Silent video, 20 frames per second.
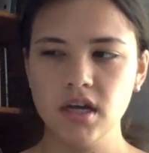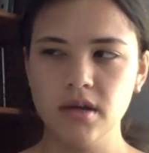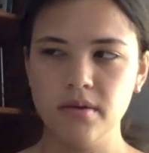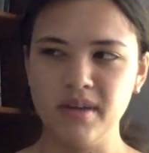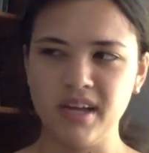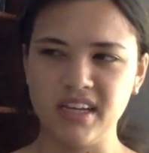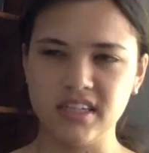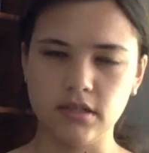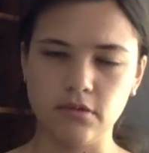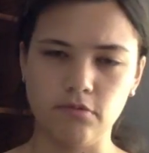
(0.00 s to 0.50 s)

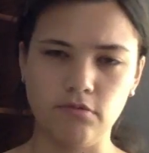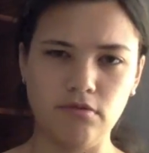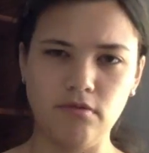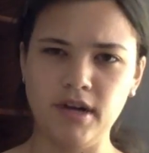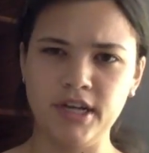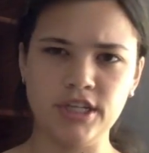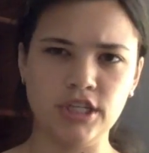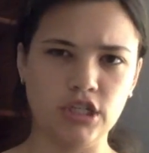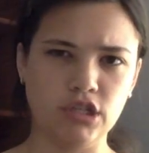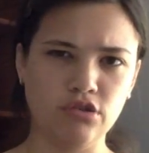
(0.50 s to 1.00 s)
because of
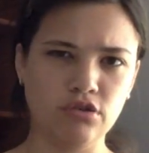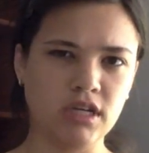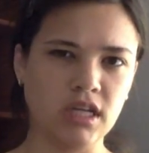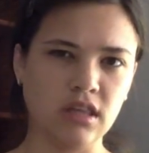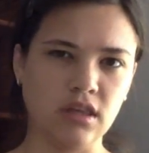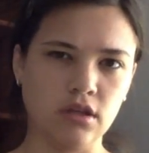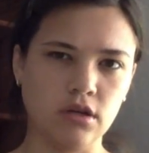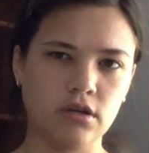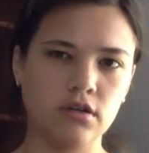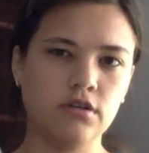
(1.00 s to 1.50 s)
what you
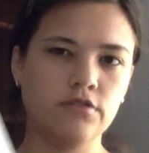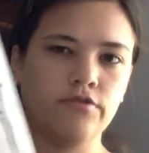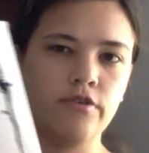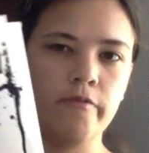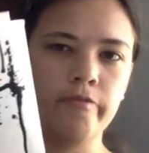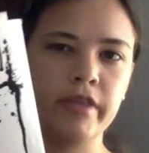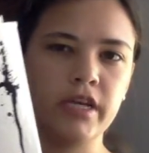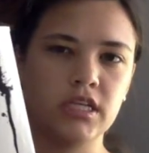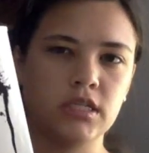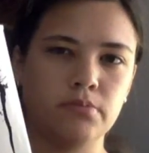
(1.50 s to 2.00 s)
can learn
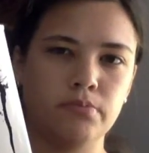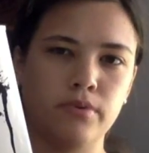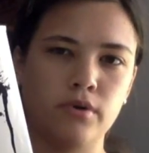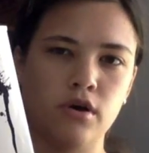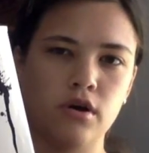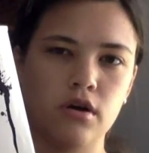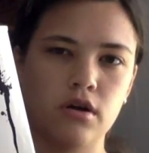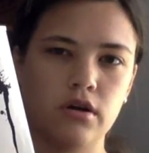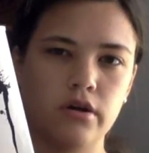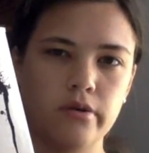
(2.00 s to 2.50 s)
from this
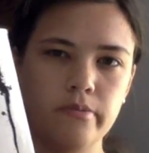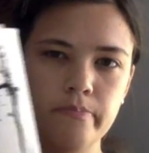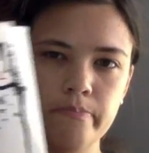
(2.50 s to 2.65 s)
book.